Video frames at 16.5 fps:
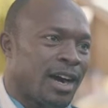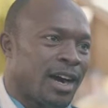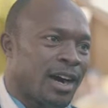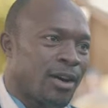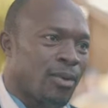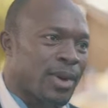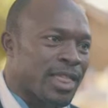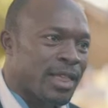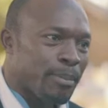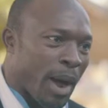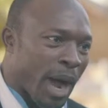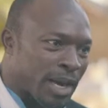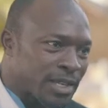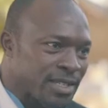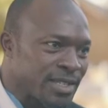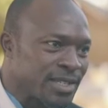weather
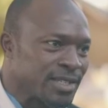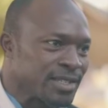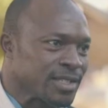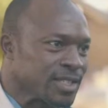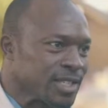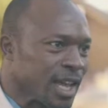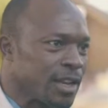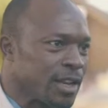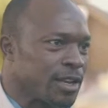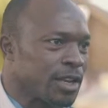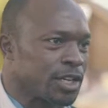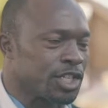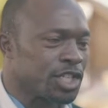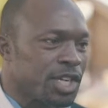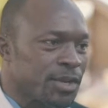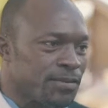patterns
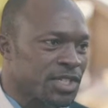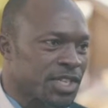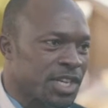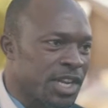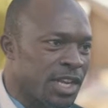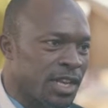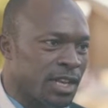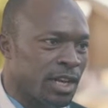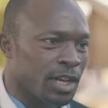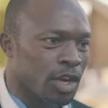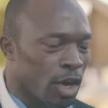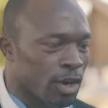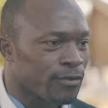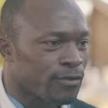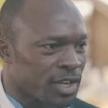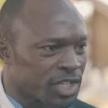and shift in the
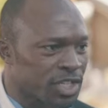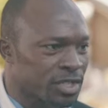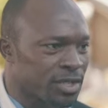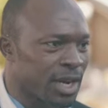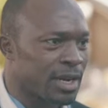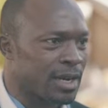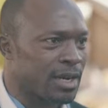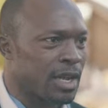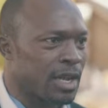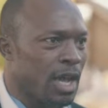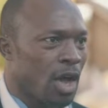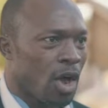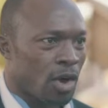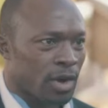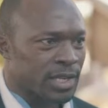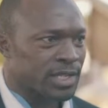conventional
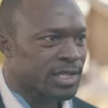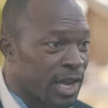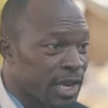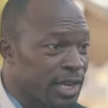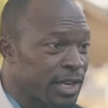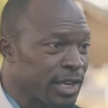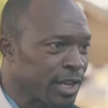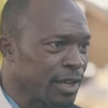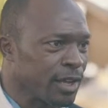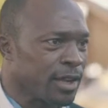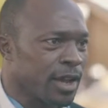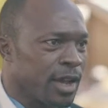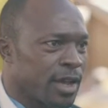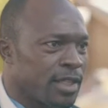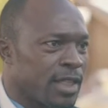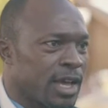understanding
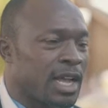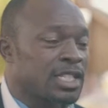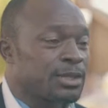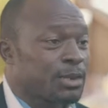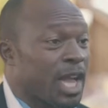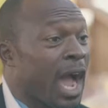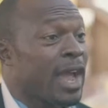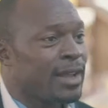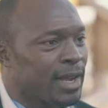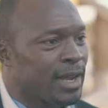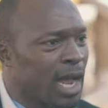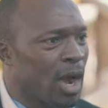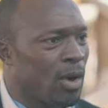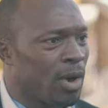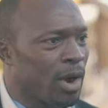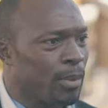that has guided
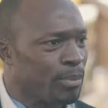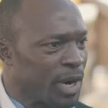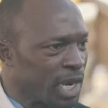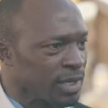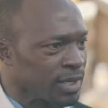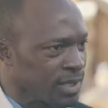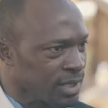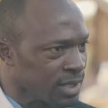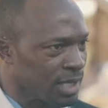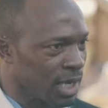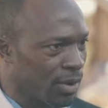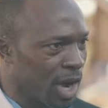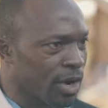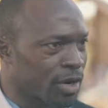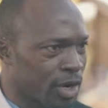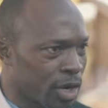our practices,
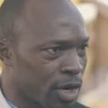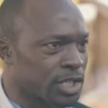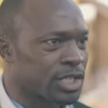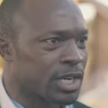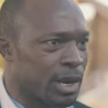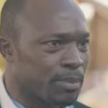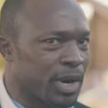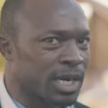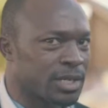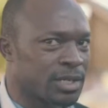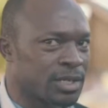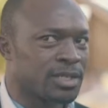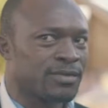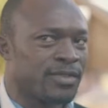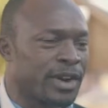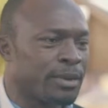our agricultural
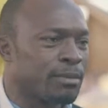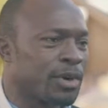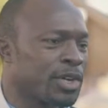practices very